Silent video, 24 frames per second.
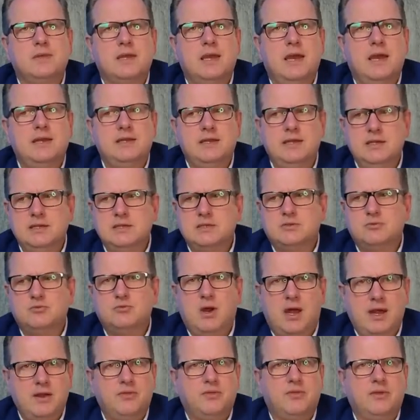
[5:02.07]
And he is
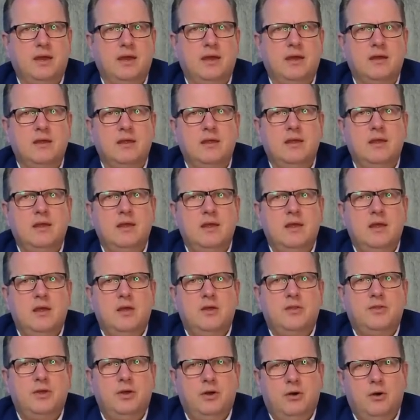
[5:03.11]
right there.
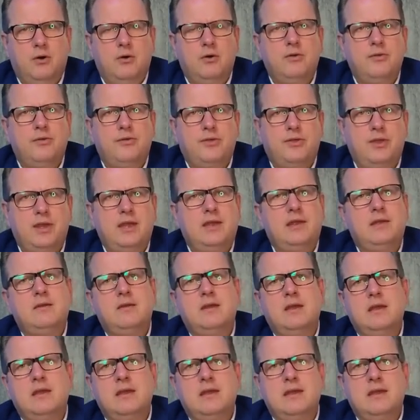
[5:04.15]
The whole
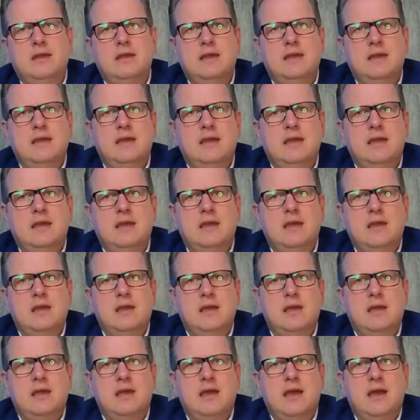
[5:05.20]
thing
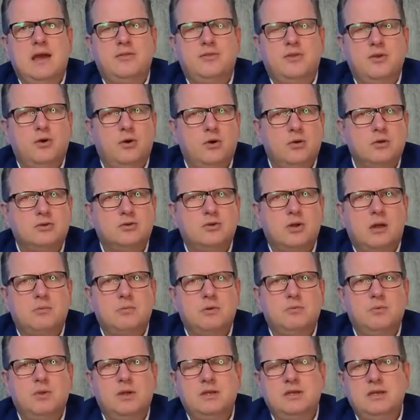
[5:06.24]
and the whole
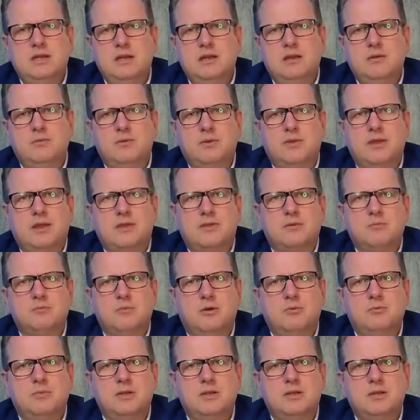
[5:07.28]
trouble we're dealing with at the
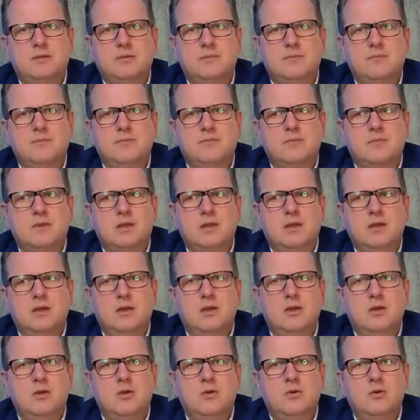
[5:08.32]
moment,
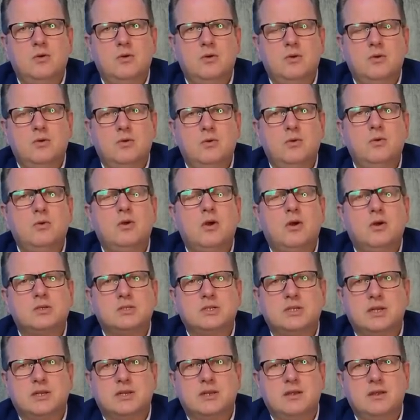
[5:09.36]
who
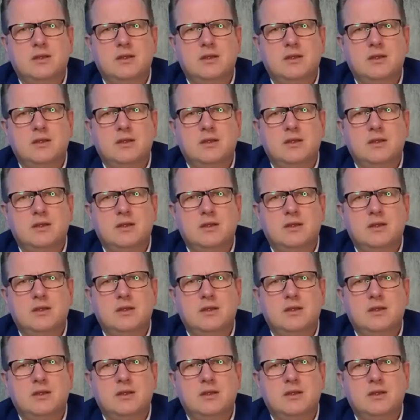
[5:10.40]
caused it?